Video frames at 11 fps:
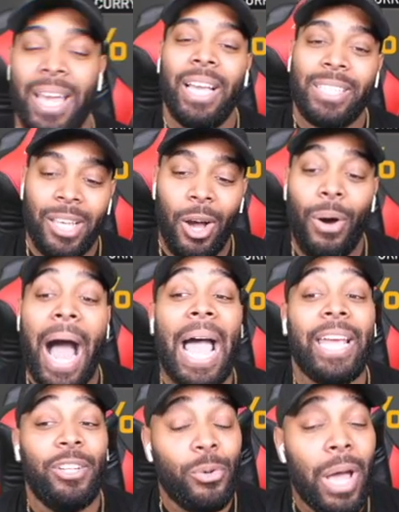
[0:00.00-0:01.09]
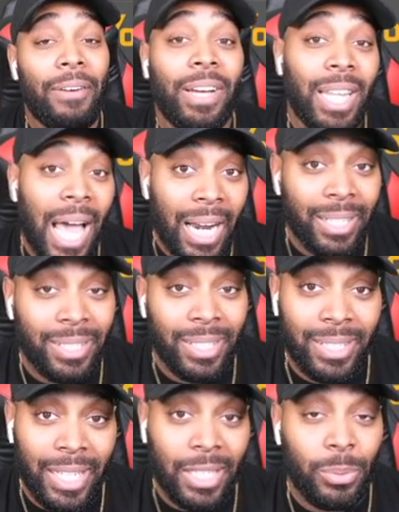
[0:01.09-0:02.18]
So I do have a lot of
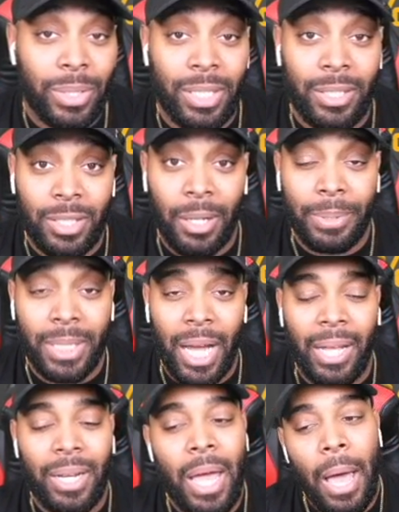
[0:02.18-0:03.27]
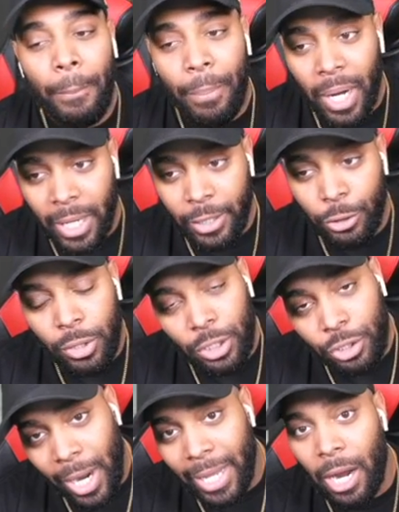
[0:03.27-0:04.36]
success with this jump shot, but you can
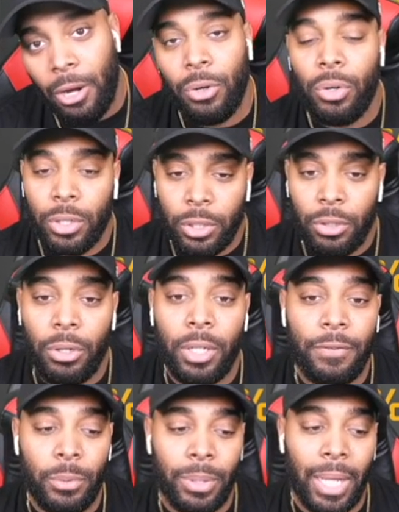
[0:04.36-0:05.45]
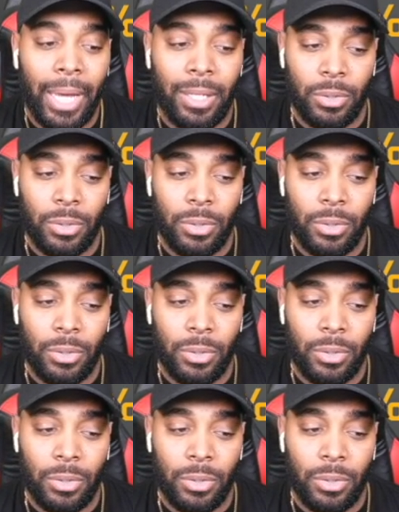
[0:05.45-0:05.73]
try it out on your own if you would like as